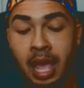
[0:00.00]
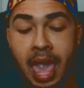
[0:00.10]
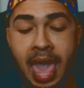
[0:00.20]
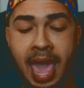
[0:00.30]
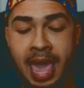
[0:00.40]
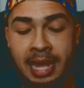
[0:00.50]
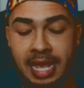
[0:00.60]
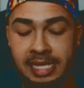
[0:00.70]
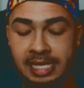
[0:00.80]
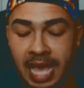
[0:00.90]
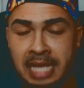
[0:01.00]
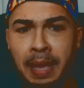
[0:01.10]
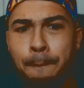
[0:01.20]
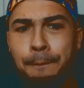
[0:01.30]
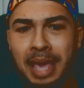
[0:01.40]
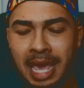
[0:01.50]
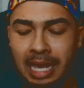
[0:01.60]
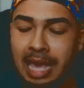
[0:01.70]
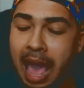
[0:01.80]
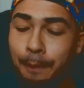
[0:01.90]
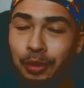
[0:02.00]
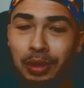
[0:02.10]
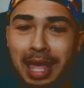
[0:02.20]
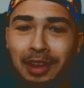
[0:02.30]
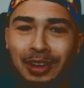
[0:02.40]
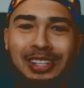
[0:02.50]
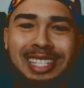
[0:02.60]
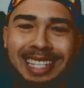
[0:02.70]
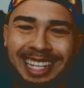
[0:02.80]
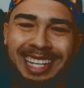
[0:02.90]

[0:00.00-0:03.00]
And it says in big capital letters,